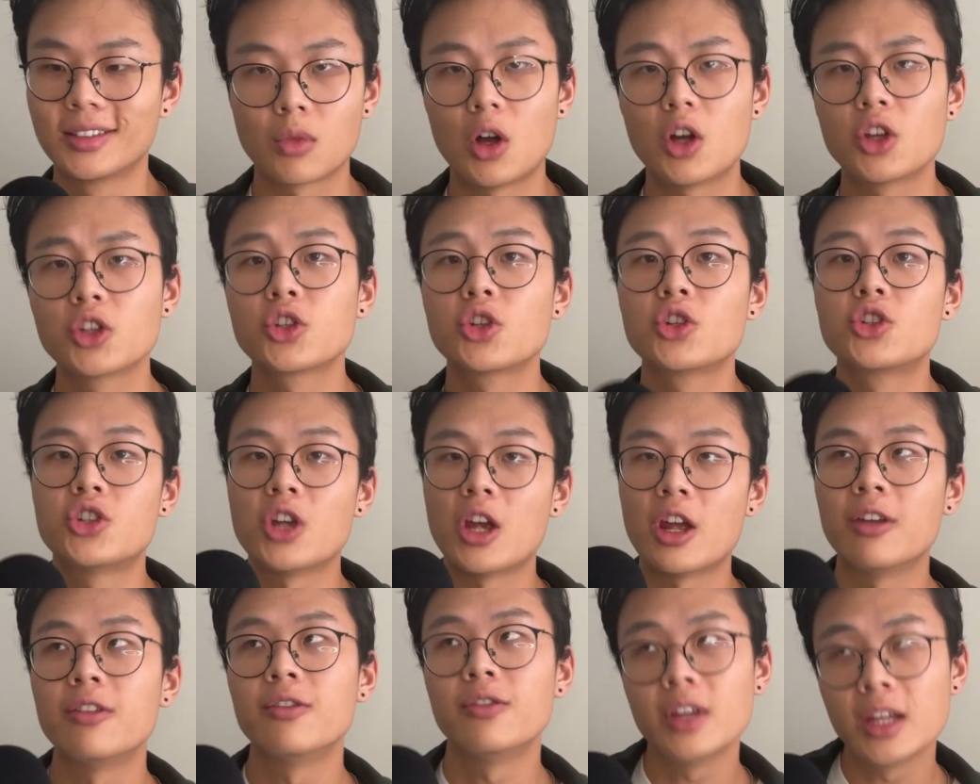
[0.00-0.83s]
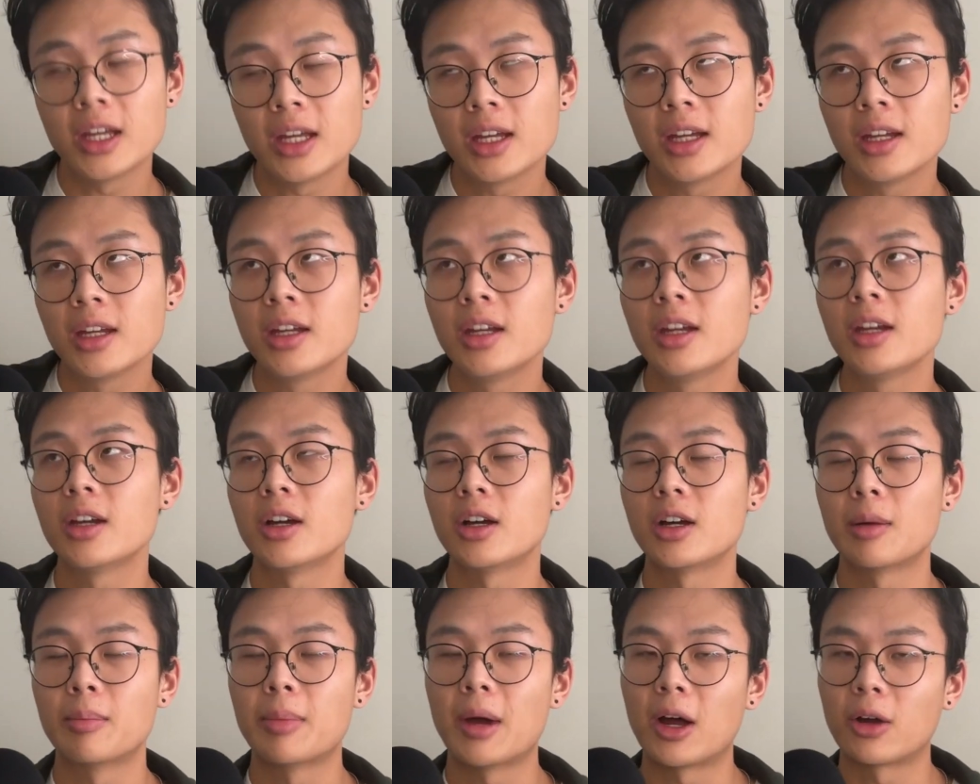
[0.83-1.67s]
Also, Gen V,
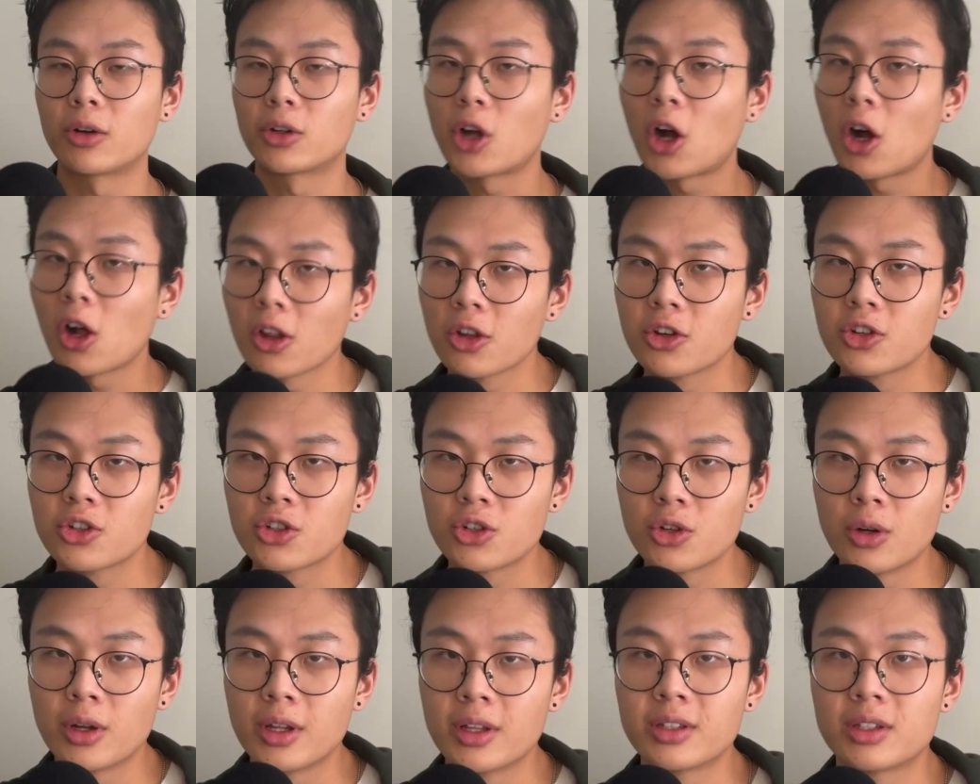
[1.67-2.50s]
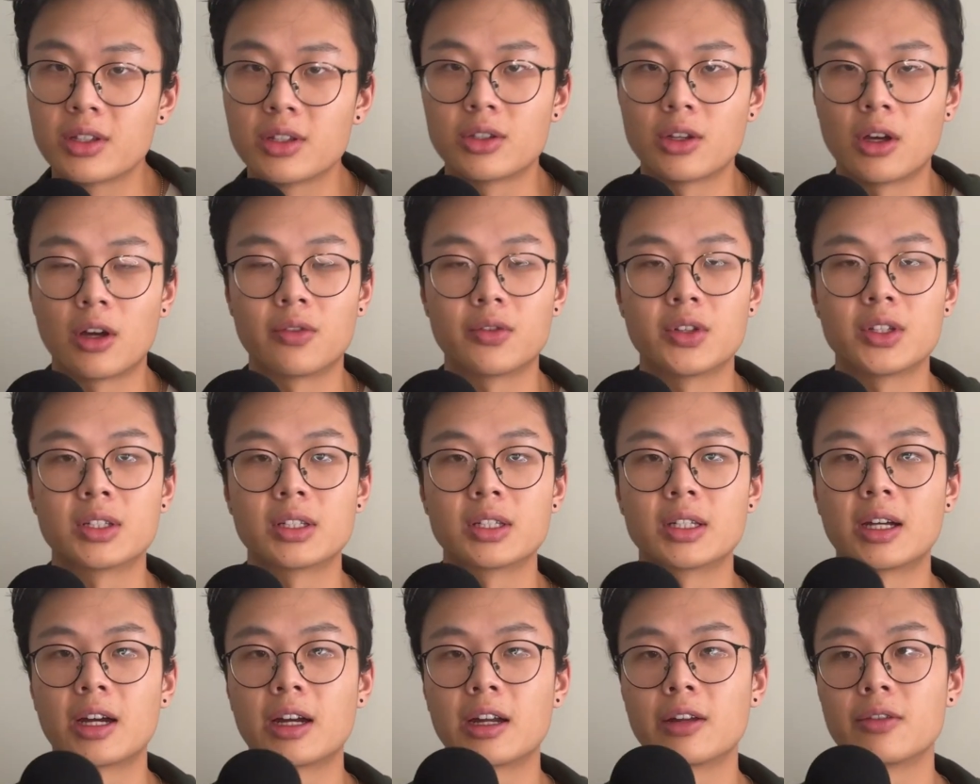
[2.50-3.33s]
about college students, is obviously
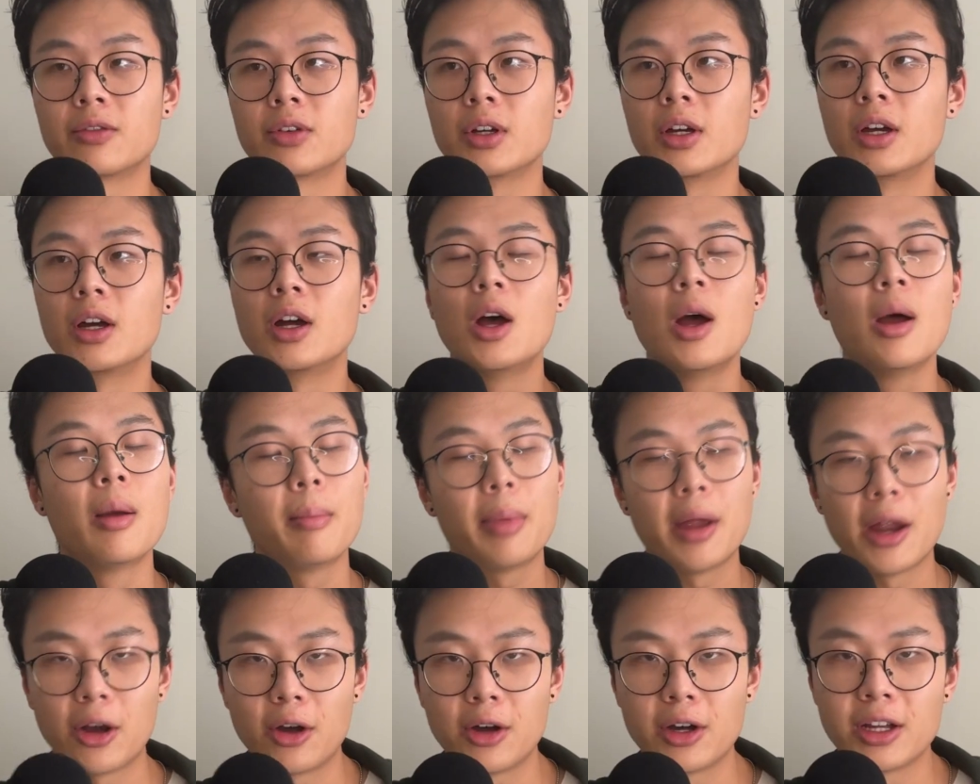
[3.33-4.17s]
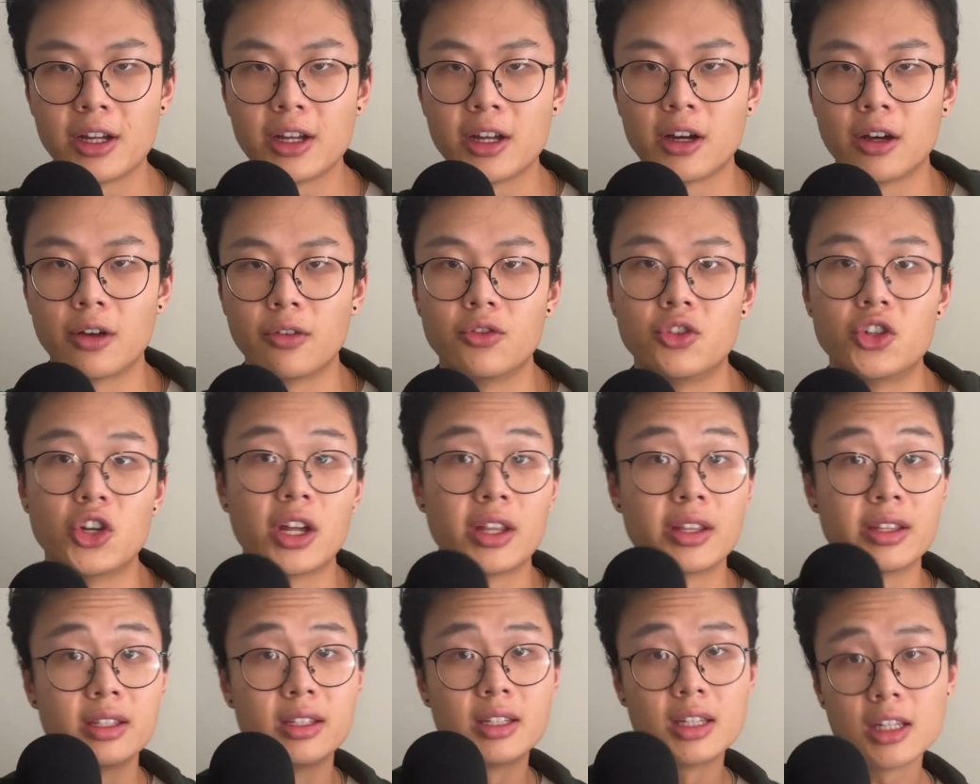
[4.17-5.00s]
kind of a parody of
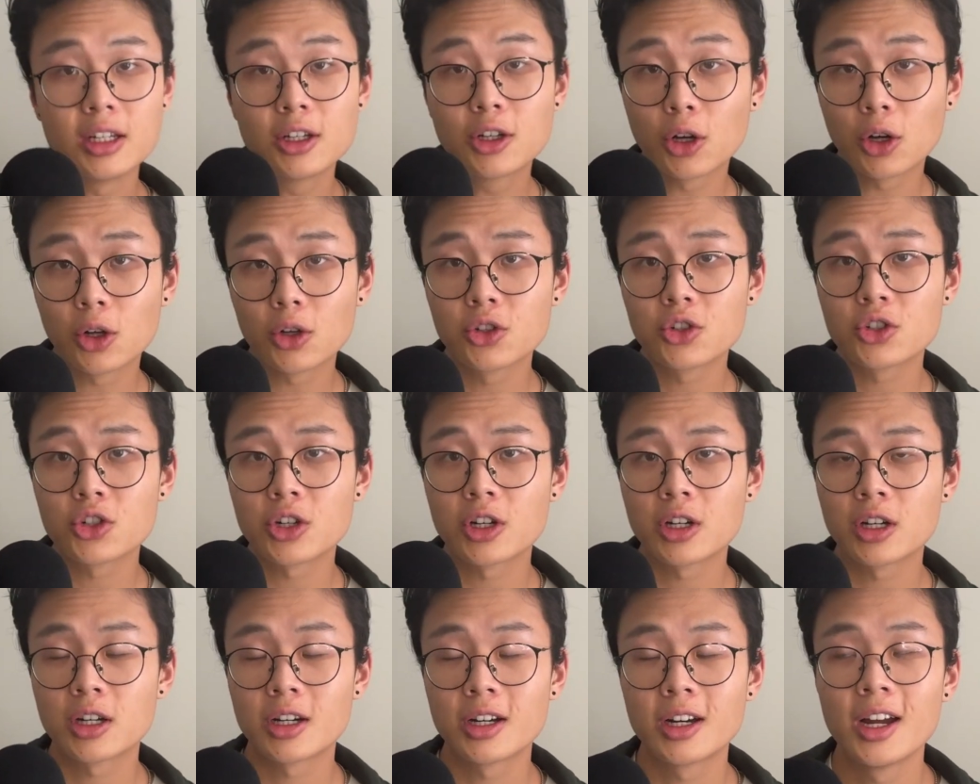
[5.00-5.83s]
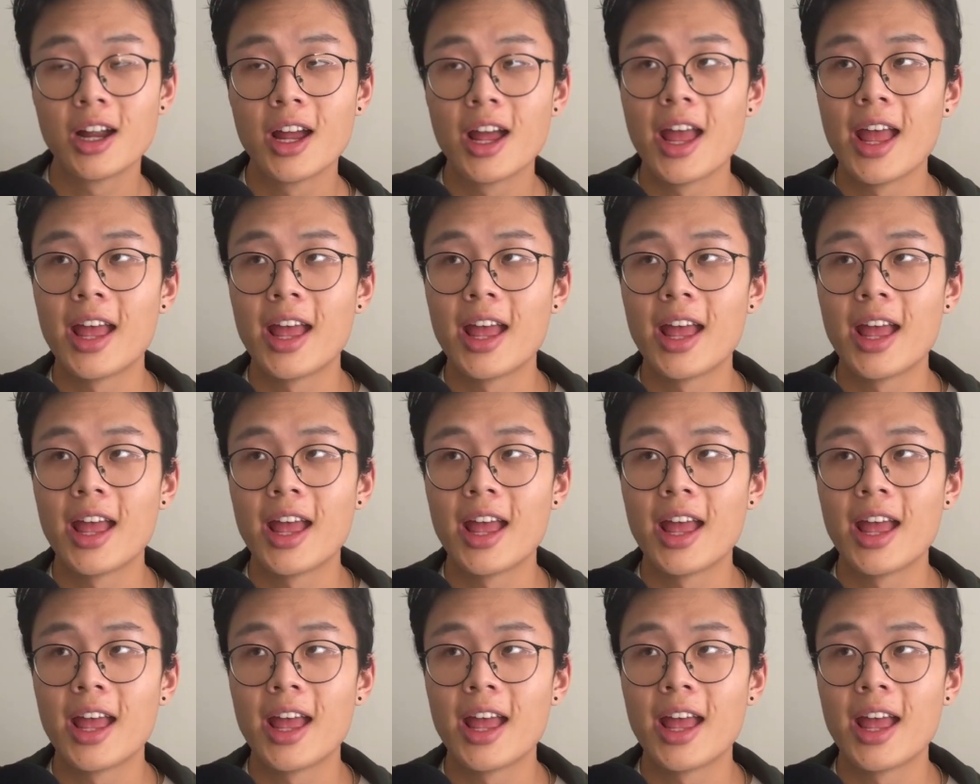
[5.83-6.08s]
Gen Z culture,